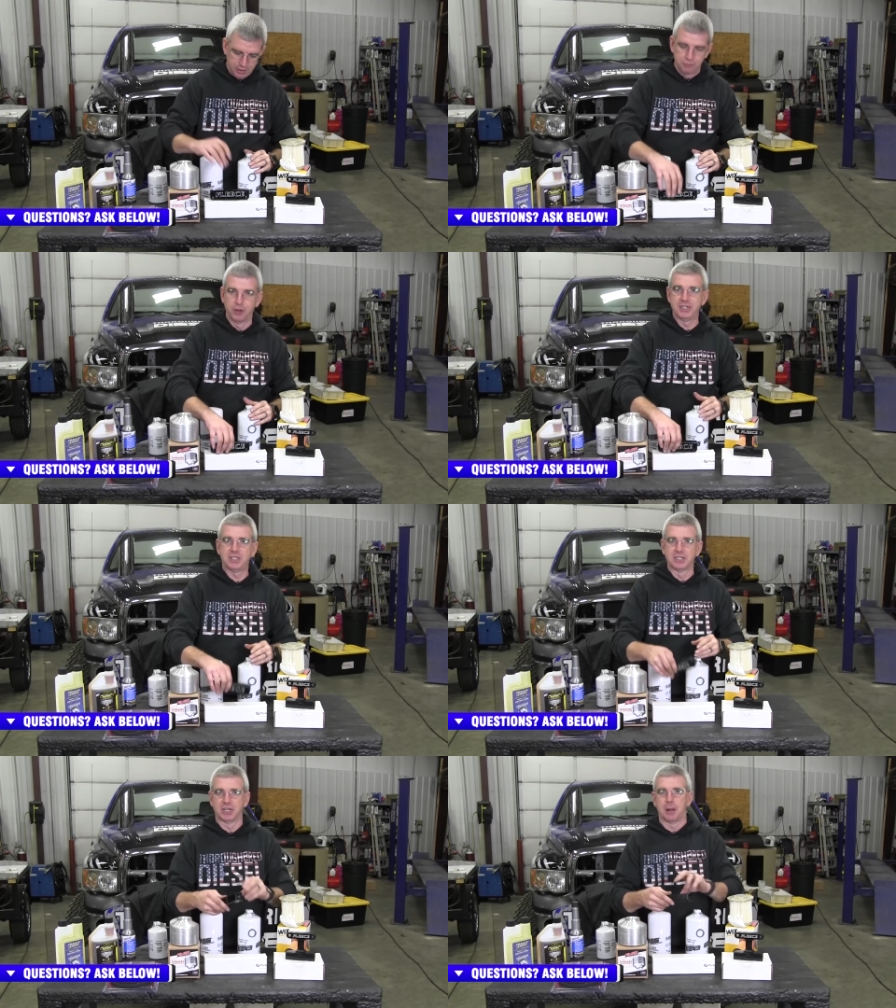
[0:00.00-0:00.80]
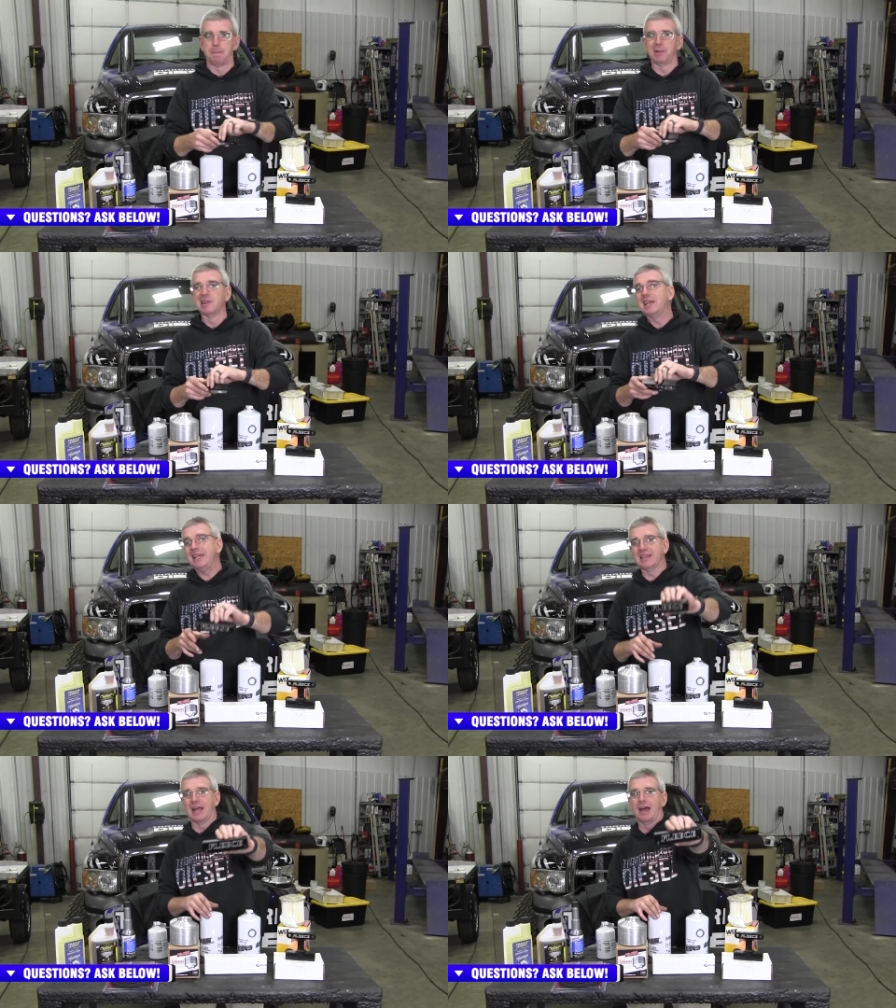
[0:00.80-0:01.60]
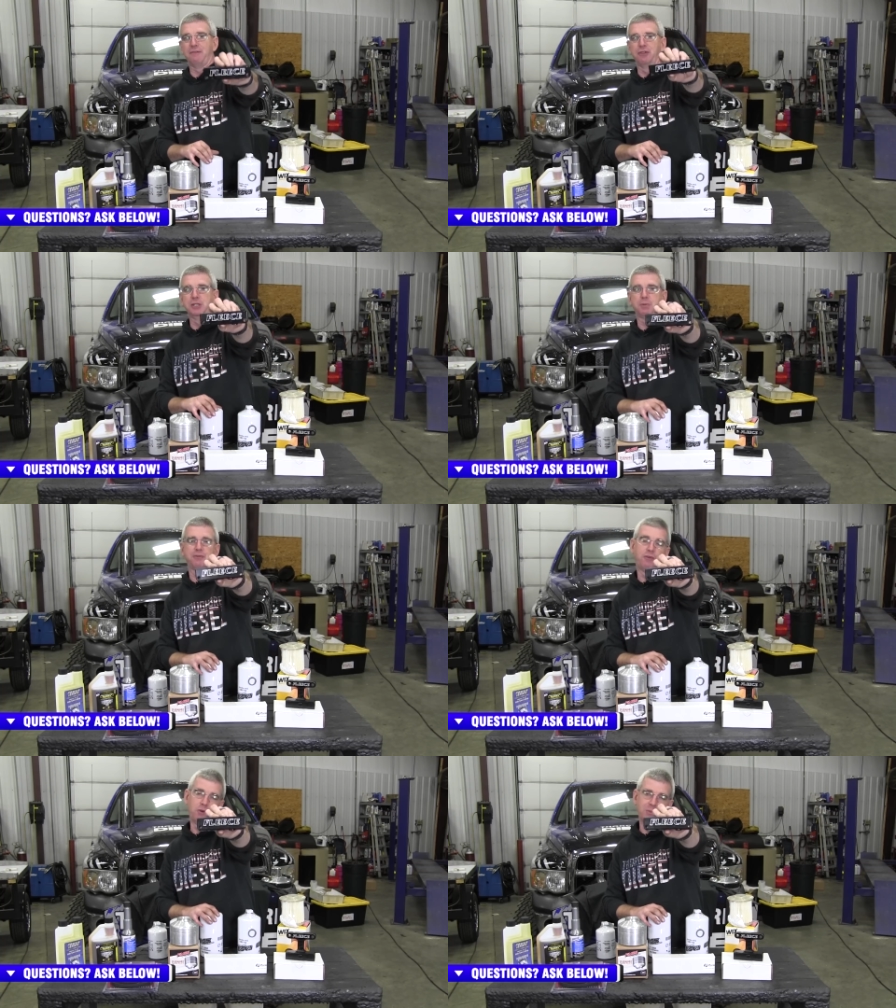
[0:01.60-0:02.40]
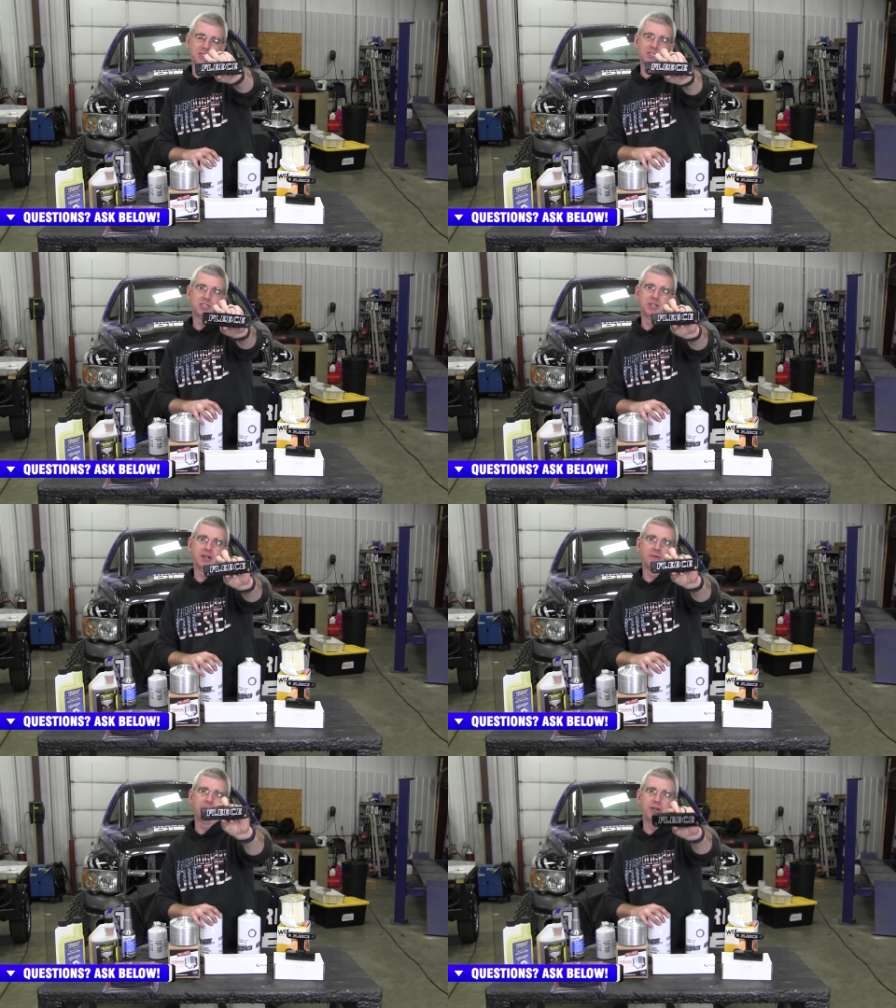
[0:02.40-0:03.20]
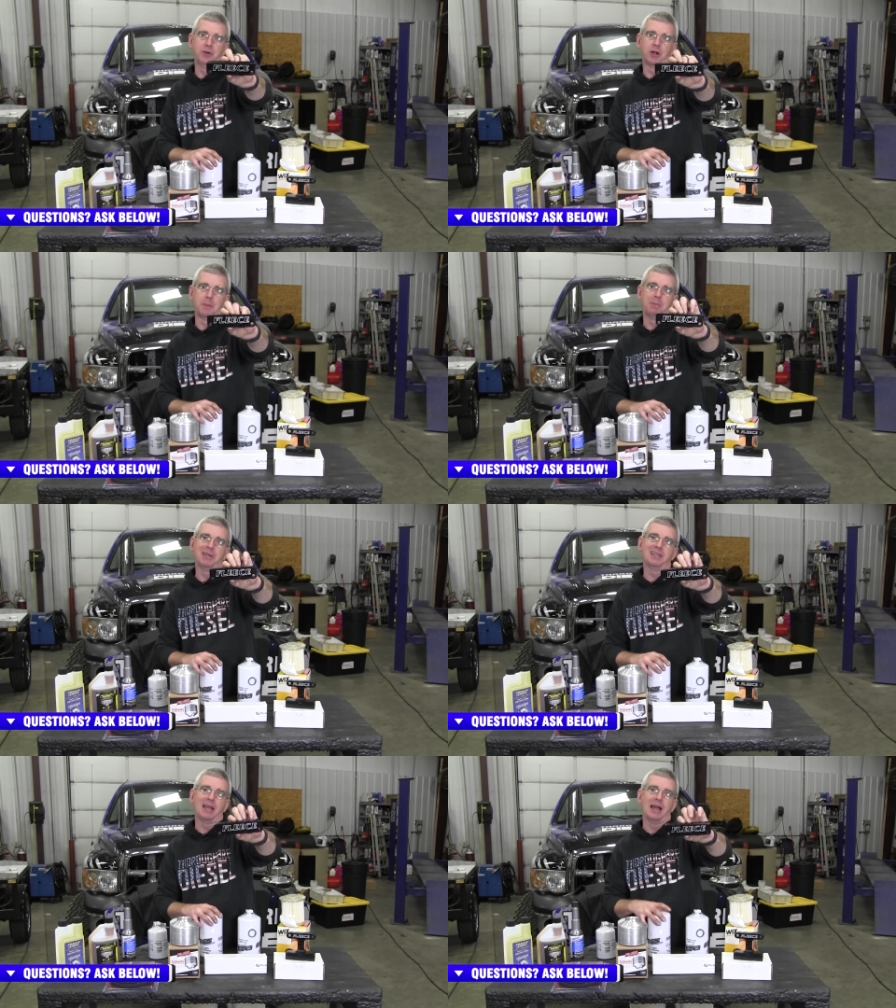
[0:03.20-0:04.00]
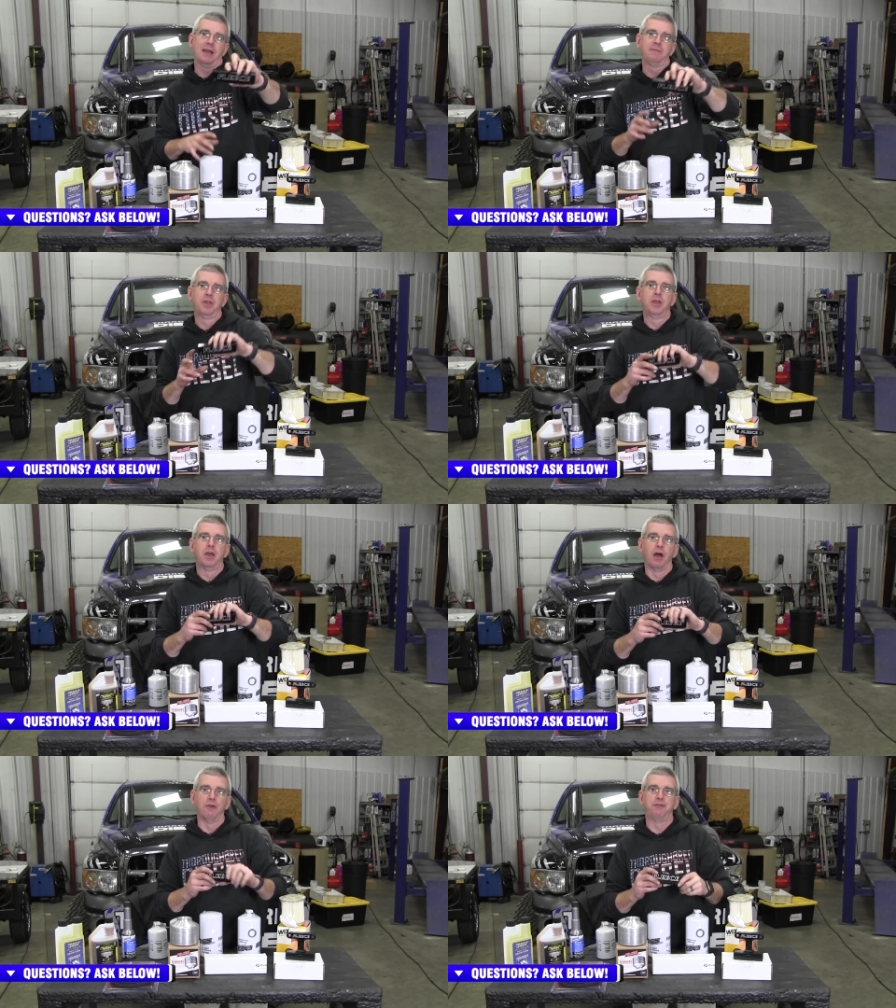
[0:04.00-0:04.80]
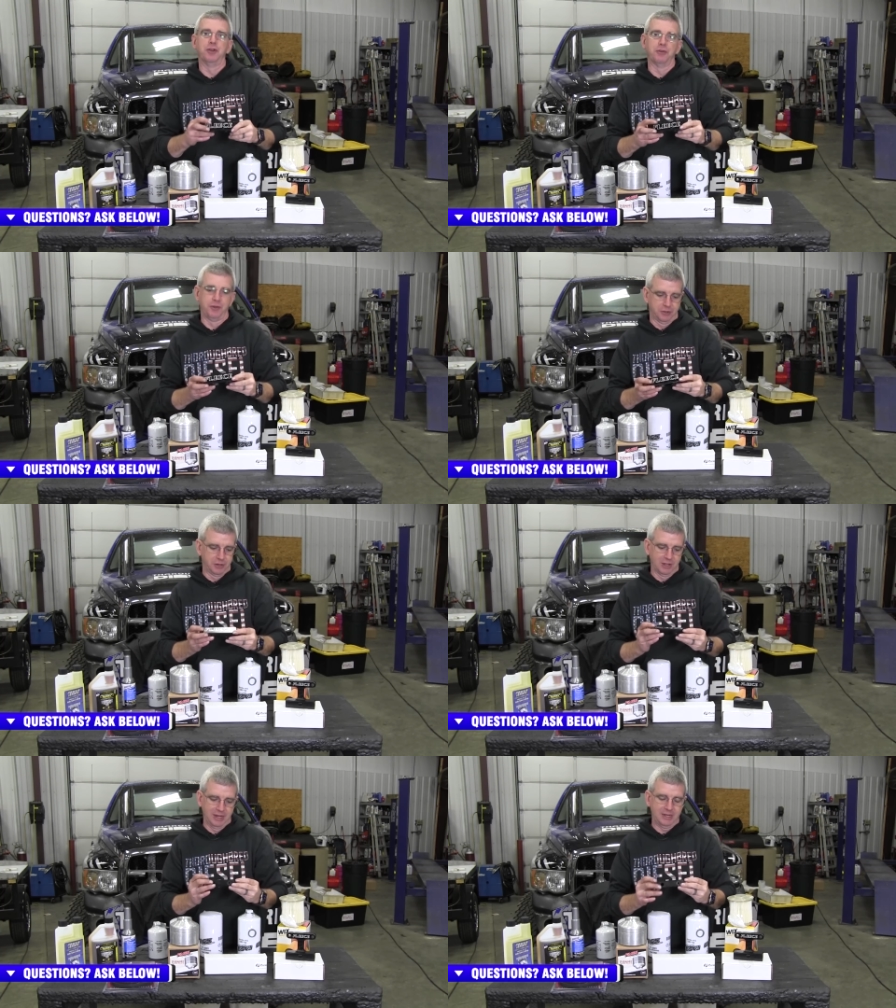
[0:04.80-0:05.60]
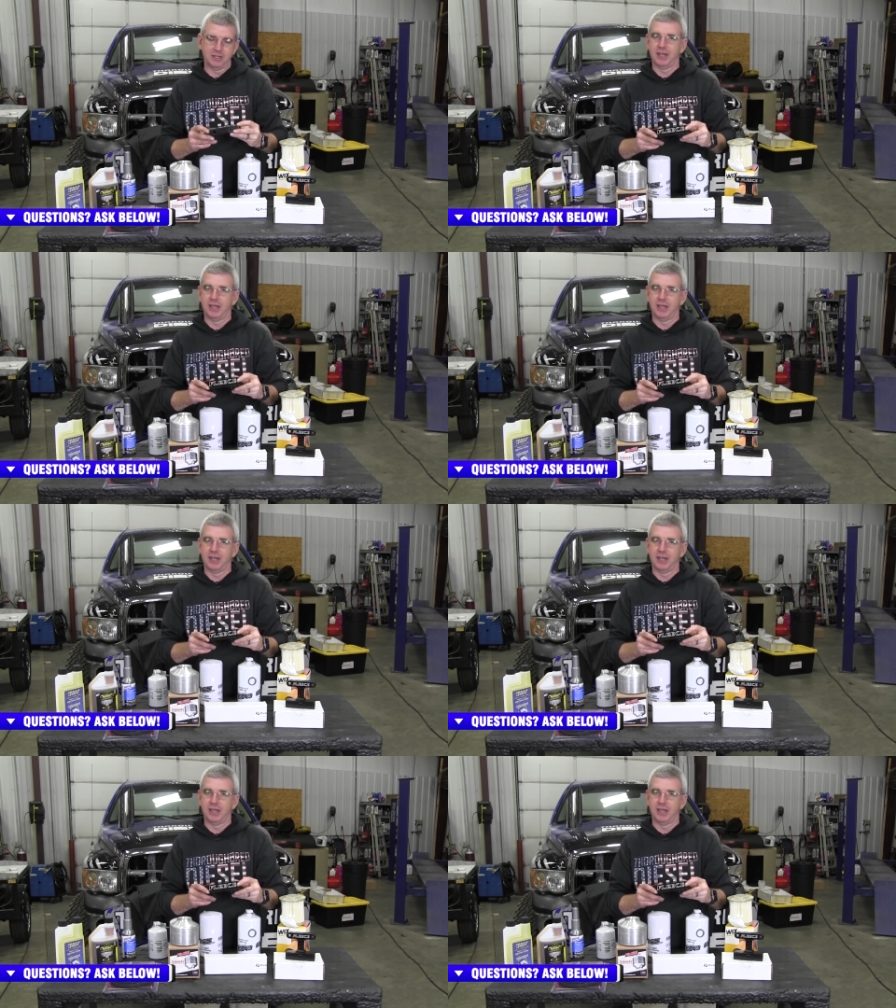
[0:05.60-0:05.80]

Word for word: Fleece does a complete line, Fleece Performance Engineering, they do a complete line of fuel filter extra delete